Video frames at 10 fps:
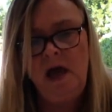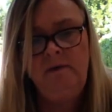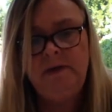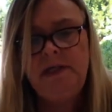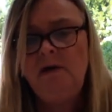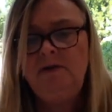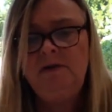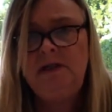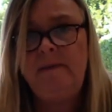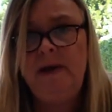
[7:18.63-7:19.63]
"If we don't
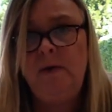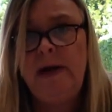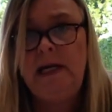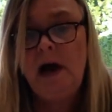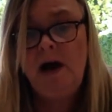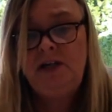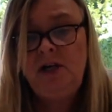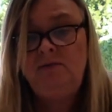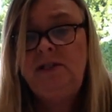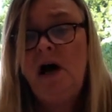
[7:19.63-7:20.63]
do something quickly, I
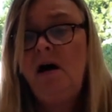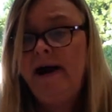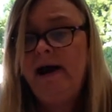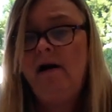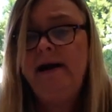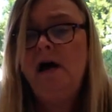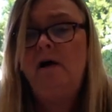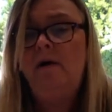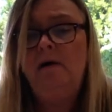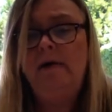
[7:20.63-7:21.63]
shall die. I
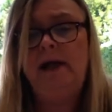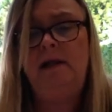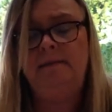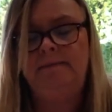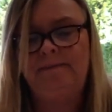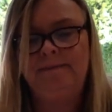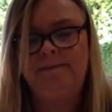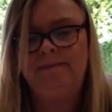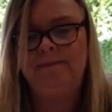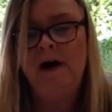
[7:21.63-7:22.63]
know I will."
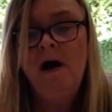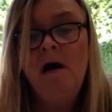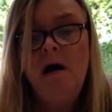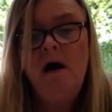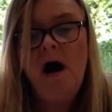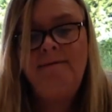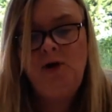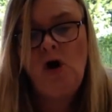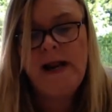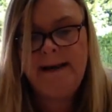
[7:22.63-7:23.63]
"Oh, I've
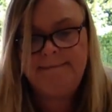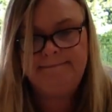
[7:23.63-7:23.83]
got it,"